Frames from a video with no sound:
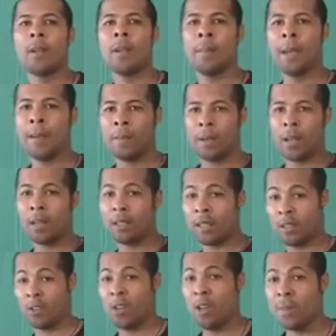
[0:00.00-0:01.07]
maybe us
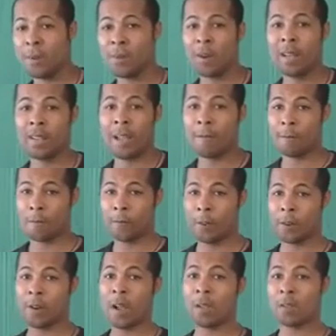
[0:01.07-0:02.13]
as the human race haven't
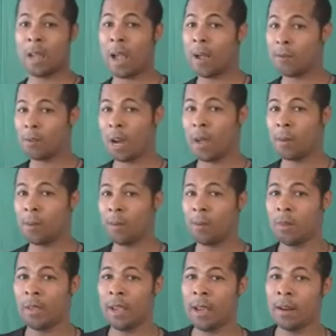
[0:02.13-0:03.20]
figured out time travel
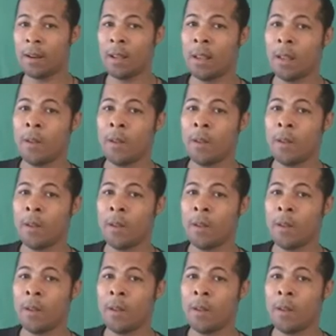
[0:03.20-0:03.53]
yet.